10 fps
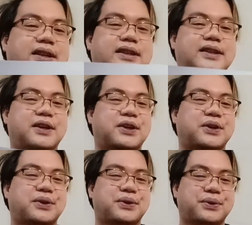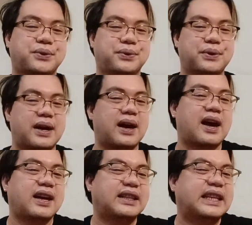So
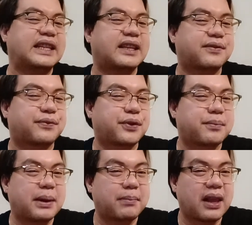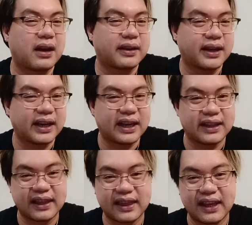I need it for my blogging,
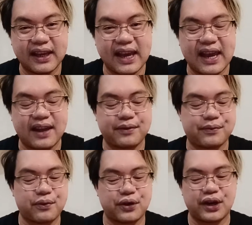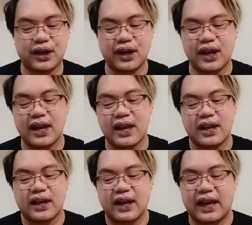editing, and for
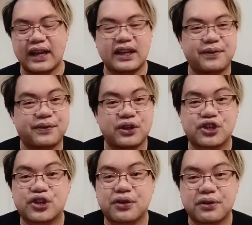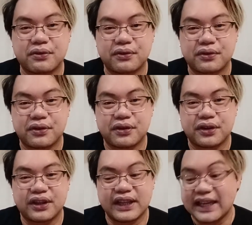any future
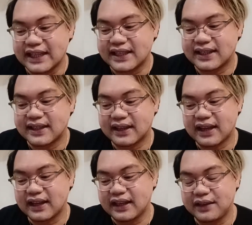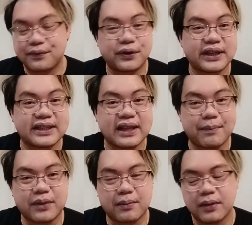needs that I need for this
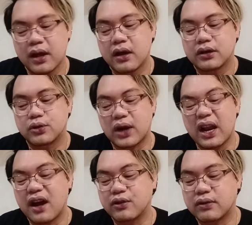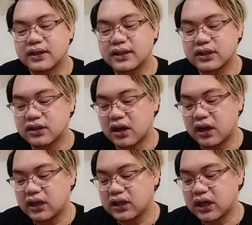laptop. So kailangan ko kasi
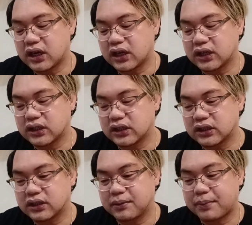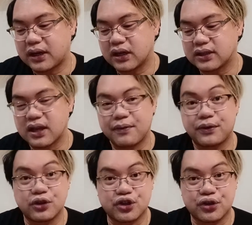siya ng para sa
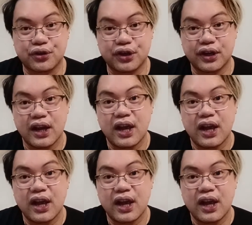future,